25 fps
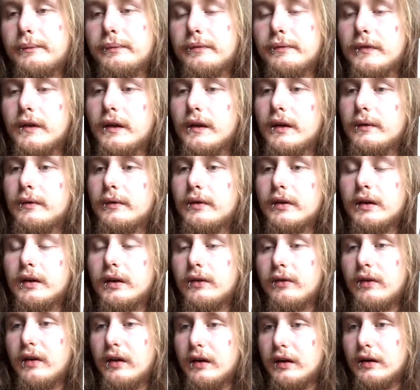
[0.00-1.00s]
Um, I'm not going
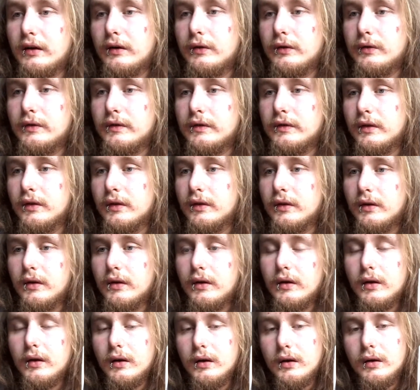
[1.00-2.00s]
to give you any clues,
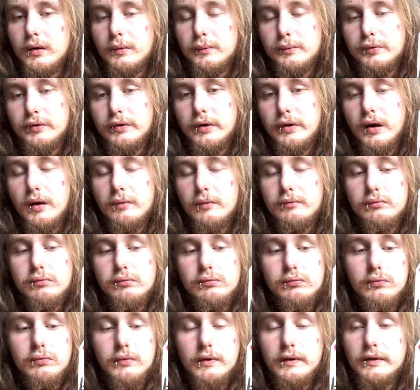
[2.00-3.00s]
but um,
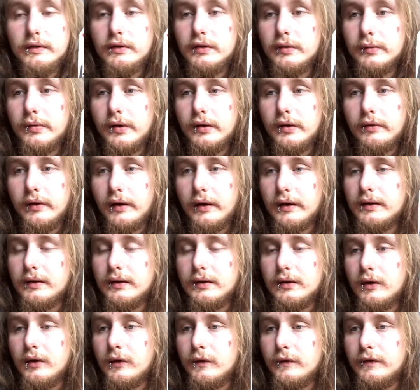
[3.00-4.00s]
it's going to be
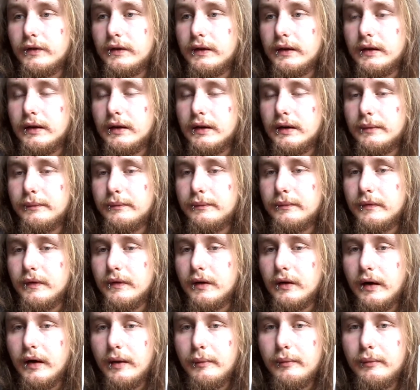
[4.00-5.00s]
great. Hopefully, um,
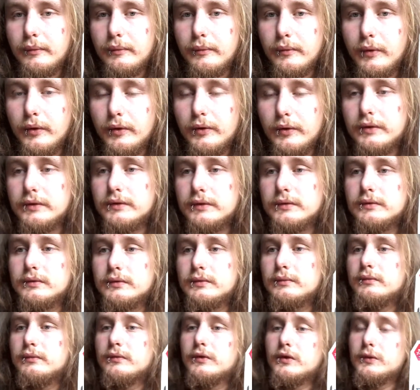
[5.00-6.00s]
I'll get more
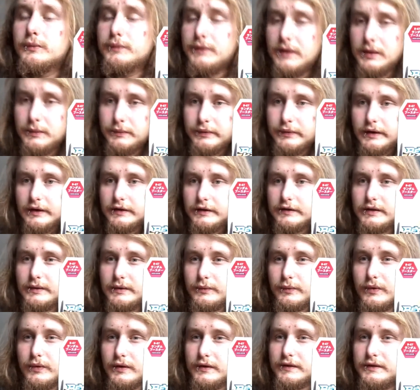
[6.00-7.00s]
more people
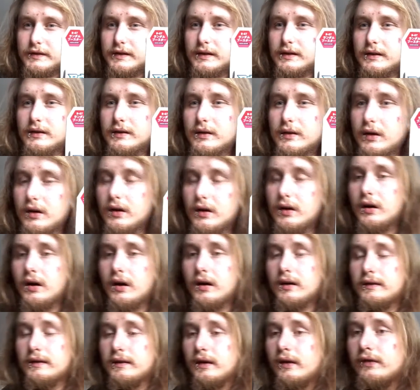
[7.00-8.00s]
actually watching
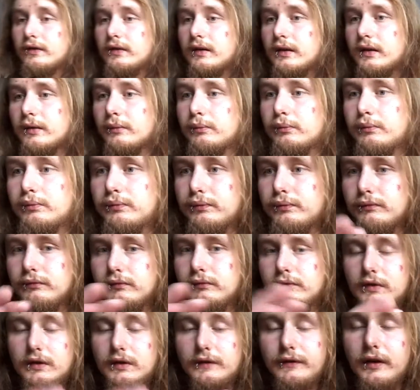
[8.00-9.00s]
because obviously the
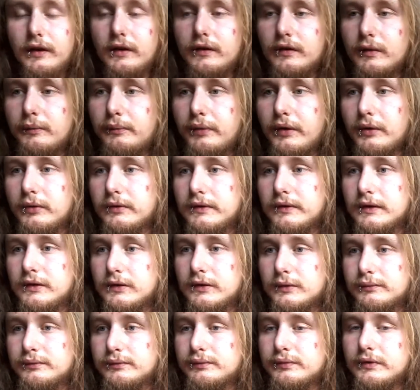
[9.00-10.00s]
the views are building
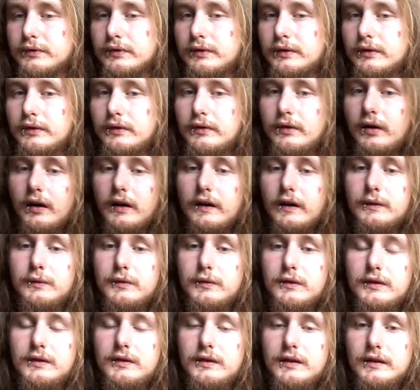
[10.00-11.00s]
up. Not as
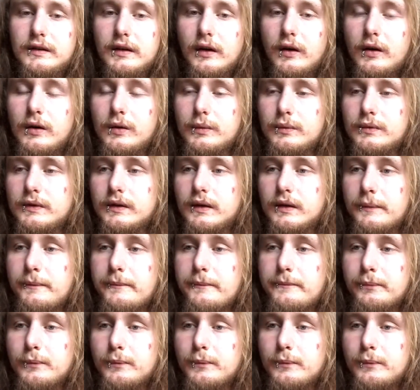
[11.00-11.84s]
much as I hoped.